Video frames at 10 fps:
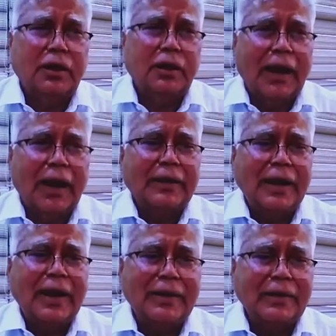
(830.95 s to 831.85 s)
and,
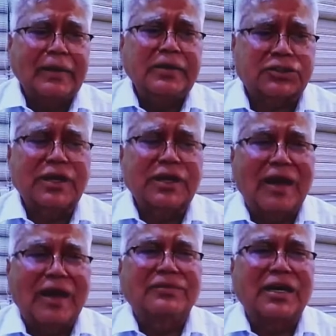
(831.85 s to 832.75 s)
and still
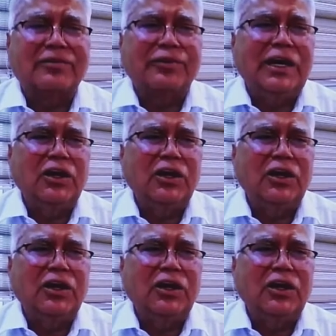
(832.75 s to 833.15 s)
have that feeling